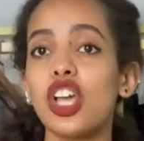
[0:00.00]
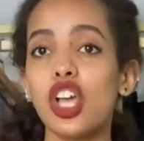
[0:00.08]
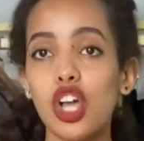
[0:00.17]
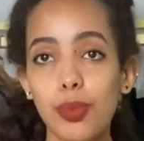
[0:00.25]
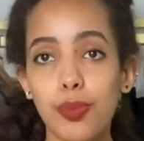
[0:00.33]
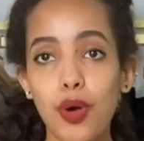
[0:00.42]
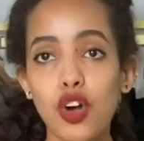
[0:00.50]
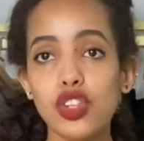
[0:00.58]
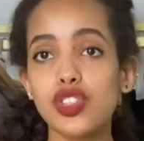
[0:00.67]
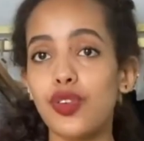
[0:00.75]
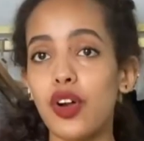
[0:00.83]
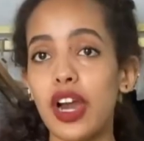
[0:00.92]

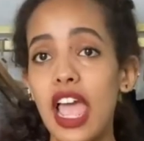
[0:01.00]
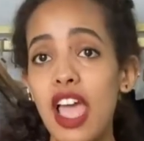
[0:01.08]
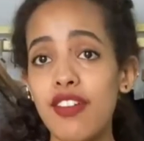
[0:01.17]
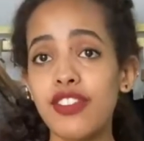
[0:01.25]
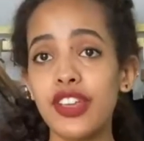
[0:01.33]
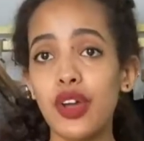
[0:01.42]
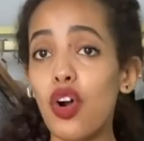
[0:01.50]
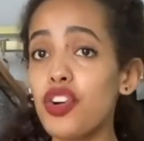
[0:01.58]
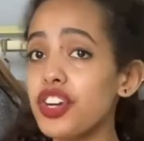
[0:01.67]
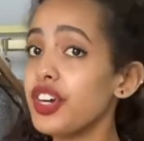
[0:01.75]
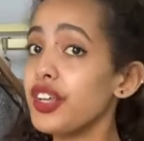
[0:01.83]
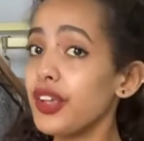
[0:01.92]
coupons for every
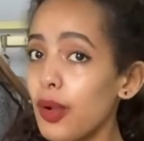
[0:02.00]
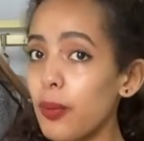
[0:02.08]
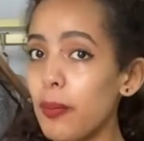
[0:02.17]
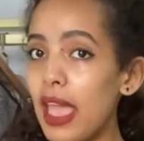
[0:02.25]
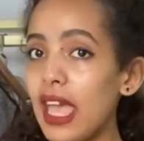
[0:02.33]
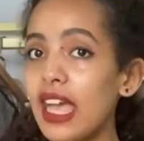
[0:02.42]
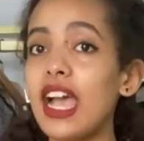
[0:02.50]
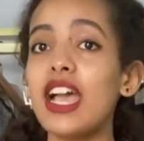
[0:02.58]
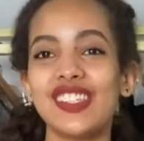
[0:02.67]
order you make.